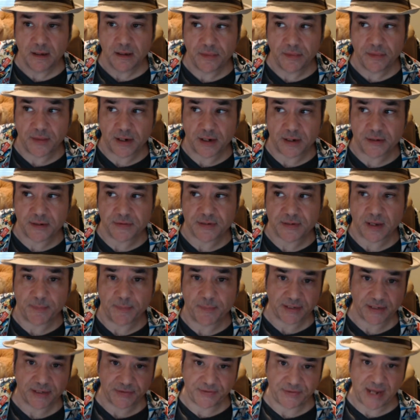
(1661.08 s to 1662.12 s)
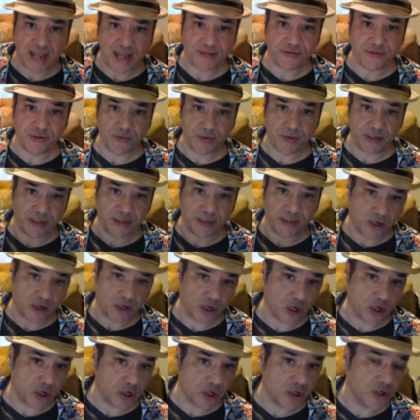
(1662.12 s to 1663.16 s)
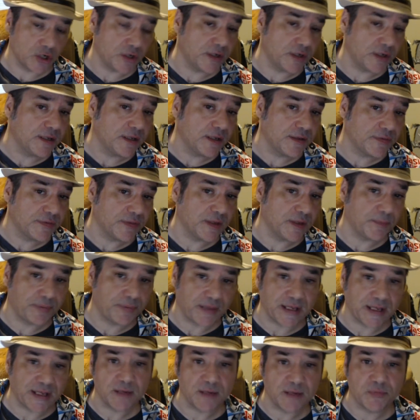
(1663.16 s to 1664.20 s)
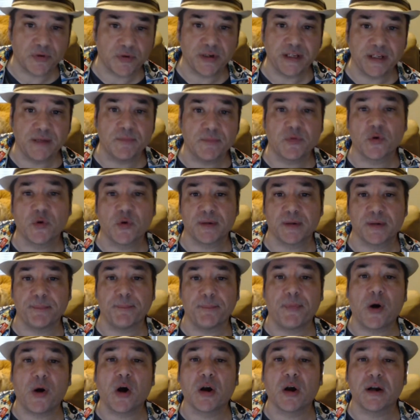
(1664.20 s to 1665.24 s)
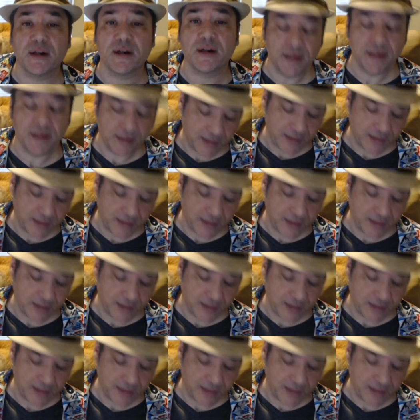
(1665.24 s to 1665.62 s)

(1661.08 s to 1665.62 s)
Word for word: there's a big statue and an urn that play a pretty important part,